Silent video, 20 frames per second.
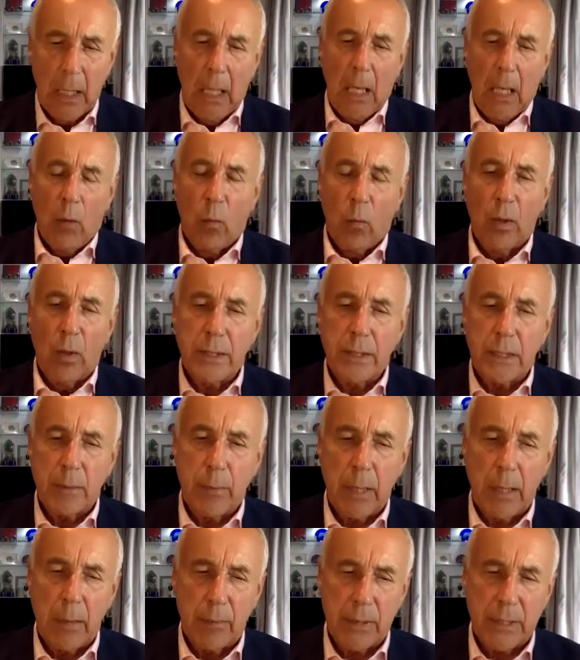wanted to be
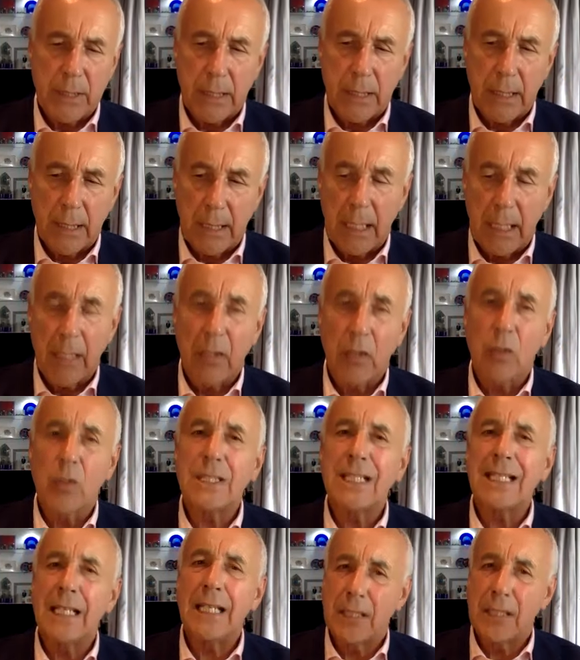able to study it. And of course,
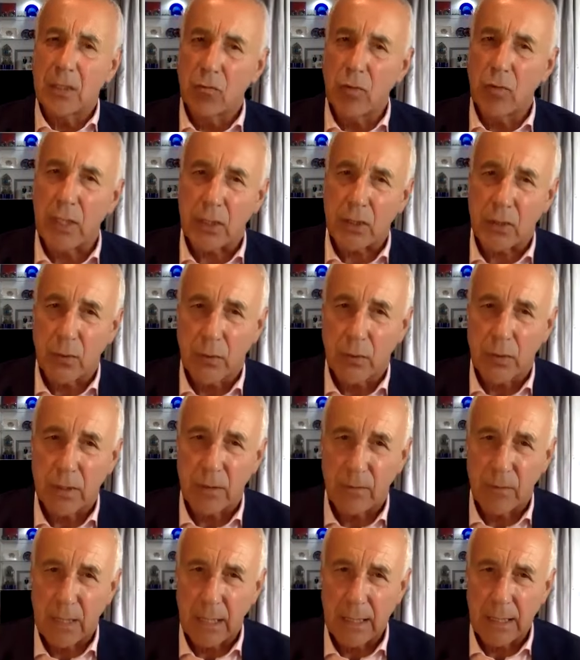it is a rich source of
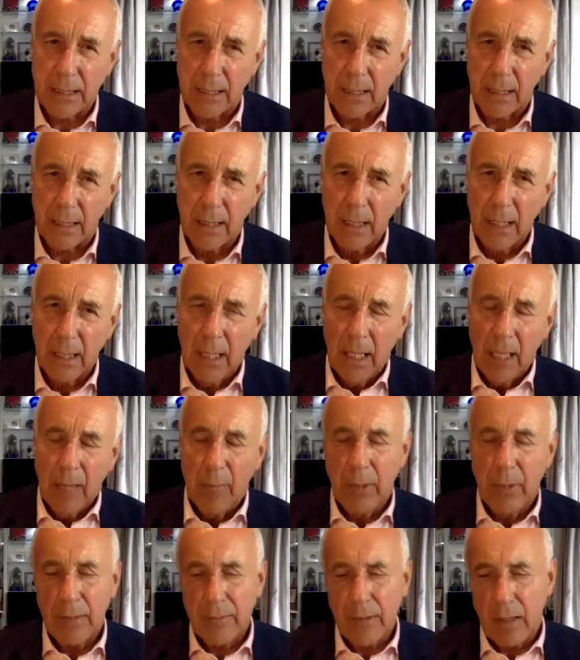data.
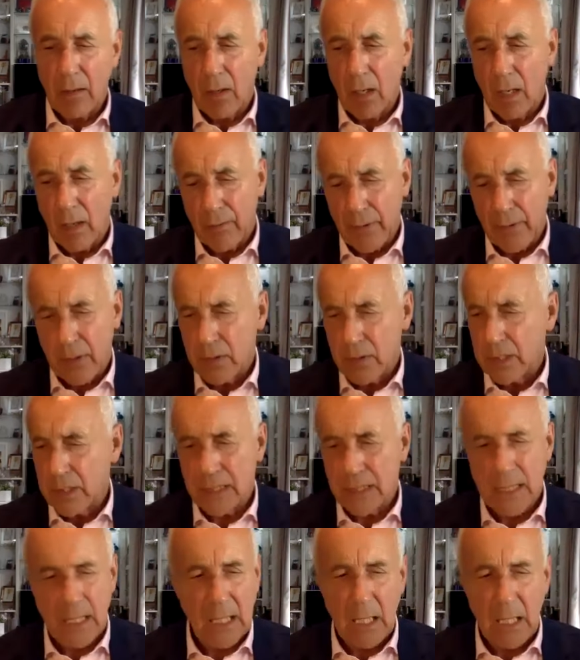But there are those that
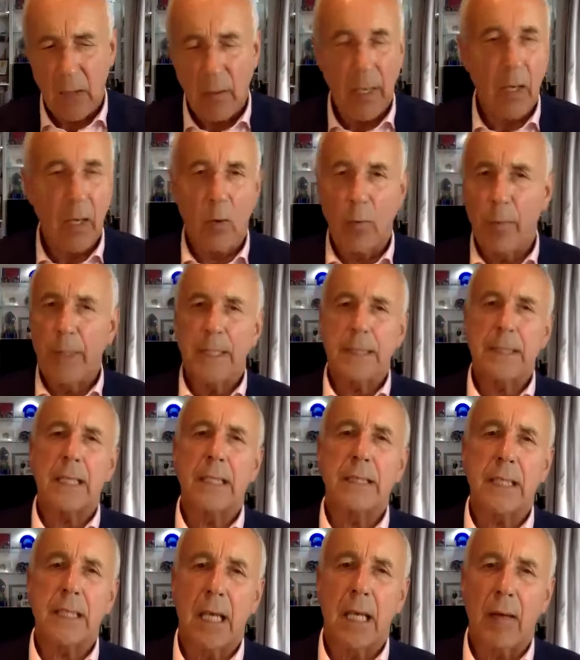say, no, I don't want my
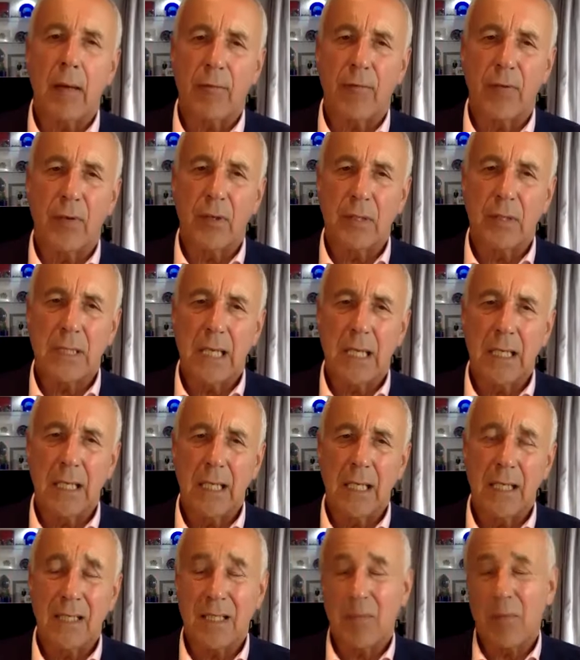data kept for 10
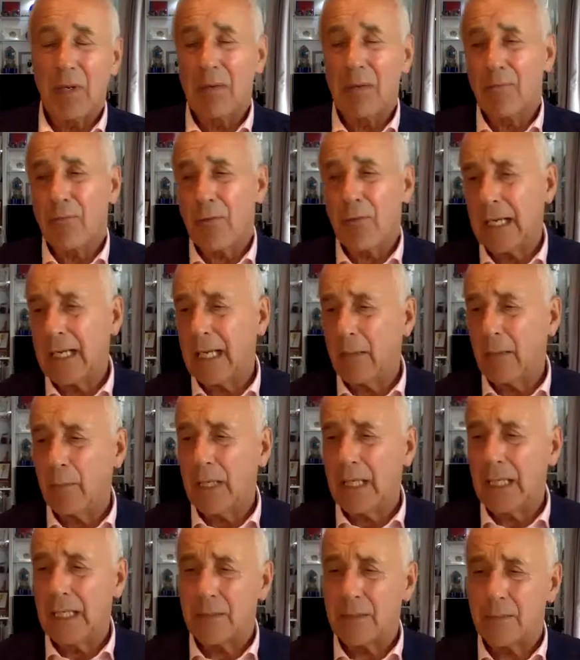years. I mean, frankly,
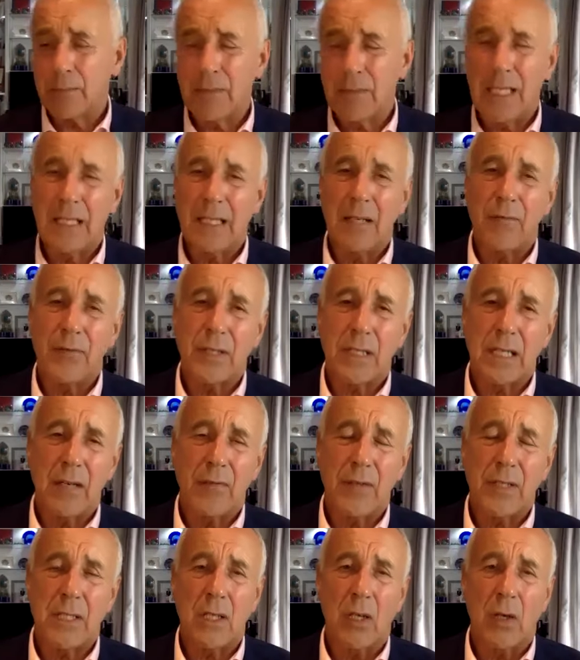if
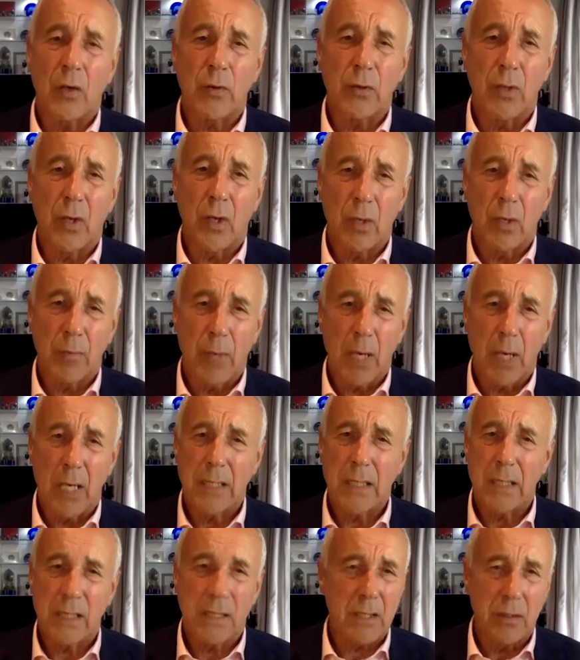it's not
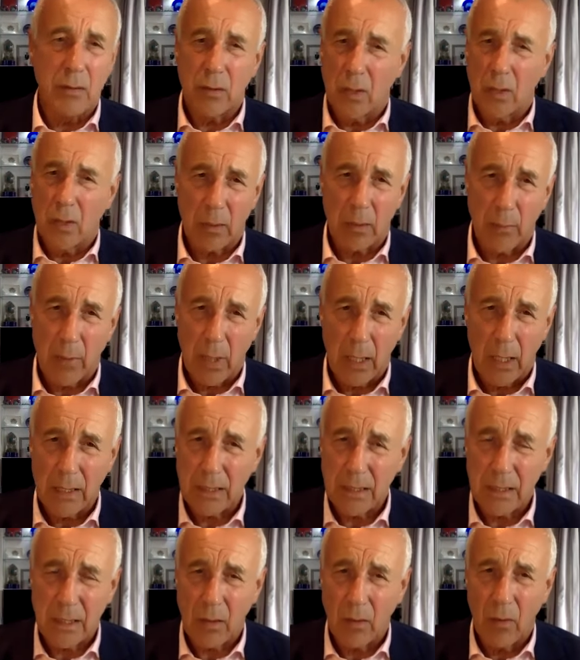anonymized, it's pseudonymized.
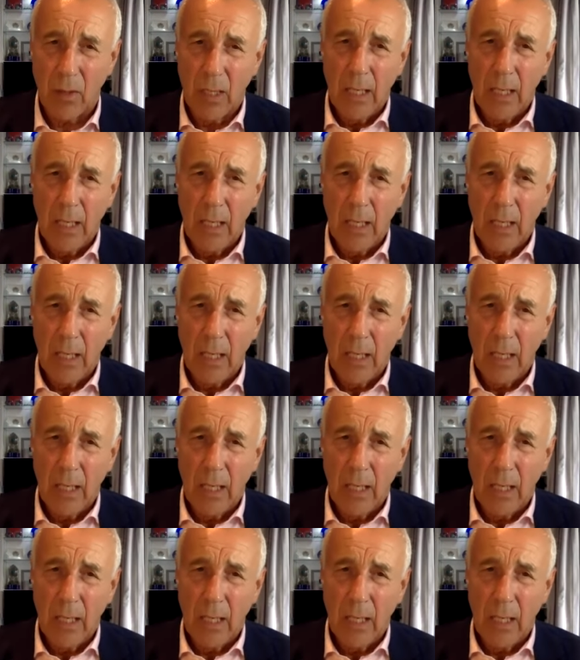So